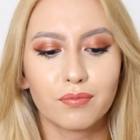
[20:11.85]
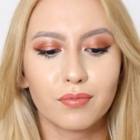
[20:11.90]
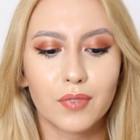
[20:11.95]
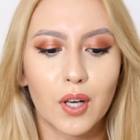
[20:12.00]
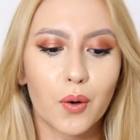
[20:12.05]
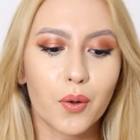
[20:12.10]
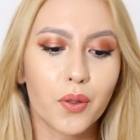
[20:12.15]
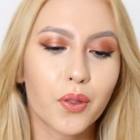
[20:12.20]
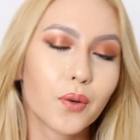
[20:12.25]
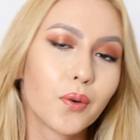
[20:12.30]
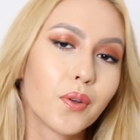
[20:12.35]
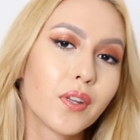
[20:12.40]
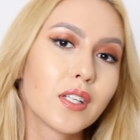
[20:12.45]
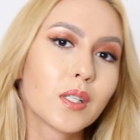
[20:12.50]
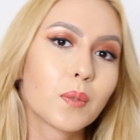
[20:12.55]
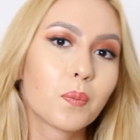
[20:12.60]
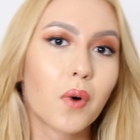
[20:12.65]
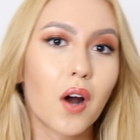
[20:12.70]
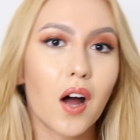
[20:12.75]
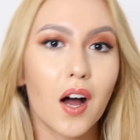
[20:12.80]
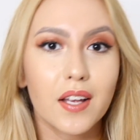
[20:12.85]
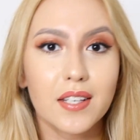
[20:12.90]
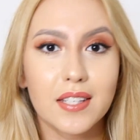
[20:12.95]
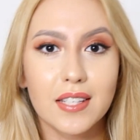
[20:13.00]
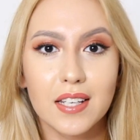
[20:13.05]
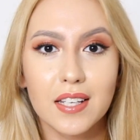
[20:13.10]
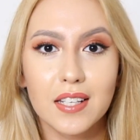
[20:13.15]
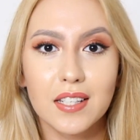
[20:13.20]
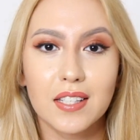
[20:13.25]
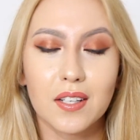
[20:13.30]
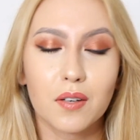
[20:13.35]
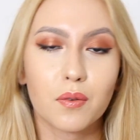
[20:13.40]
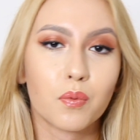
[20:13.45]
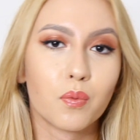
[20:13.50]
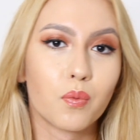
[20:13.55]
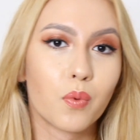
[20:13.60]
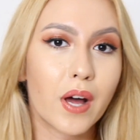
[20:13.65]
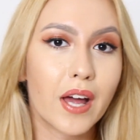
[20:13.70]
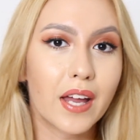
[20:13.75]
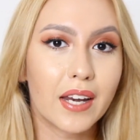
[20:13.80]
go through this process
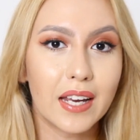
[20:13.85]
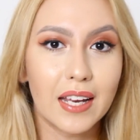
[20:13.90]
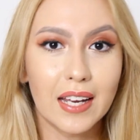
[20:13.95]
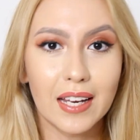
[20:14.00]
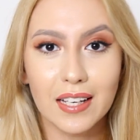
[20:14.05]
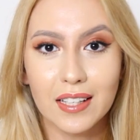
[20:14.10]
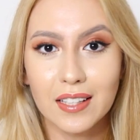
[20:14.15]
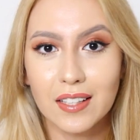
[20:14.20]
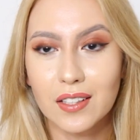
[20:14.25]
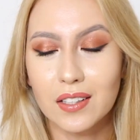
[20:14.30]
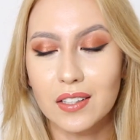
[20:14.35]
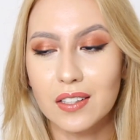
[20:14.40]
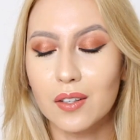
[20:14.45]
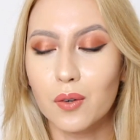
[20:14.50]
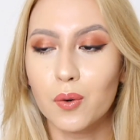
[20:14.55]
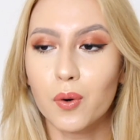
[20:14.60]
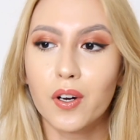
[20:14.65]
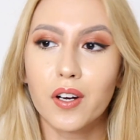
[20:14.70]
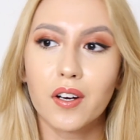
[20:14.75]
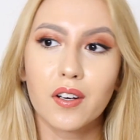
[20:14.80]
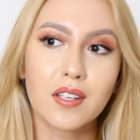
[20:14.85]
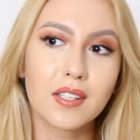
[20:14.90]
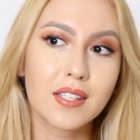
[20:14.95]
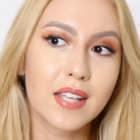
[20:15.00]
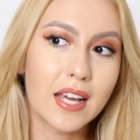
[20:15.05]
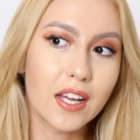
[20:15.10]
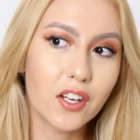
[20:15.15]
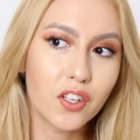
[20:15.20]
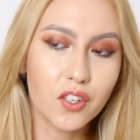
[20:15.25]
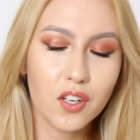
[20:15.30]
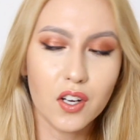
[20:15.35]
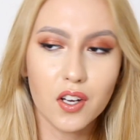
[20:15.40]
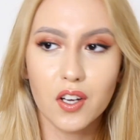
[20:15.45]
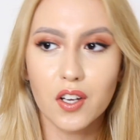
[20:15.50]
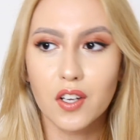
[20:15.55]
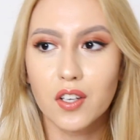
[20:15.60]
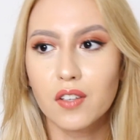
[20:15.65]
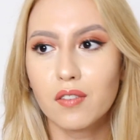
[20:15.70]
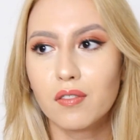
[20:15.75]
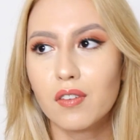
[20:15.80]
of wedding
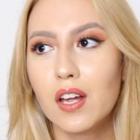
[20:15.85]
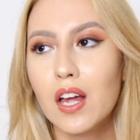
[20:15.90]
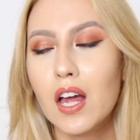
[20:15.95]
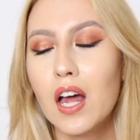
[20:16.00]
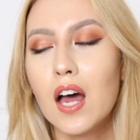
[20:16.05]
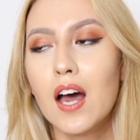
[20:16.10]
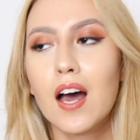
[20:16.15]
organization.